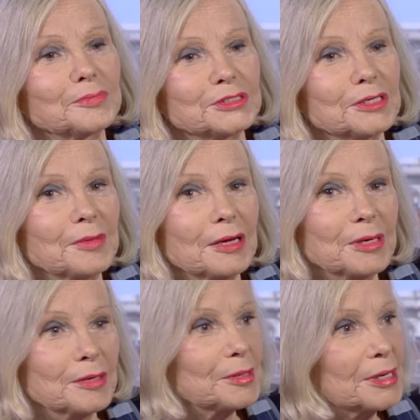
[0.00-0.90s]
put in
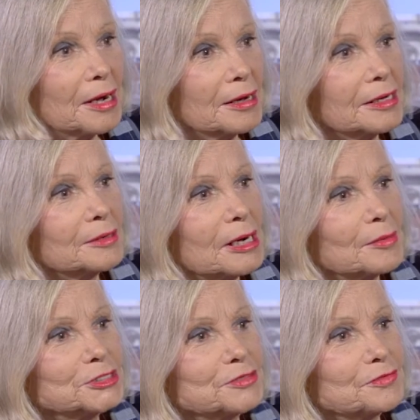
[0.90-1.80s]
maybe a banana. How
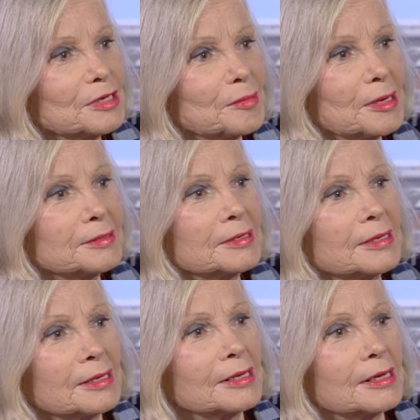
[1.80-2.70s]
would you feel about
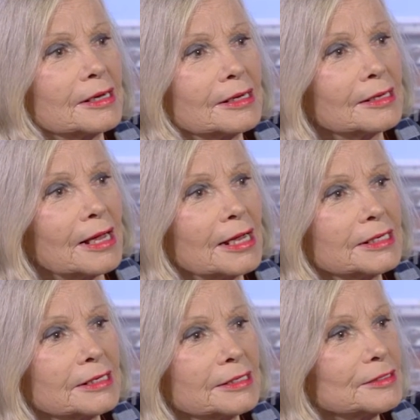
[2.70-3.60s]

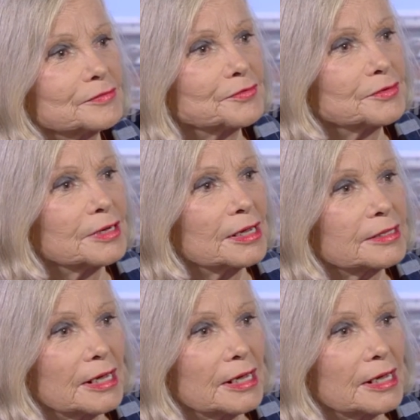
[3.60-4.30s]
adding a little fruit like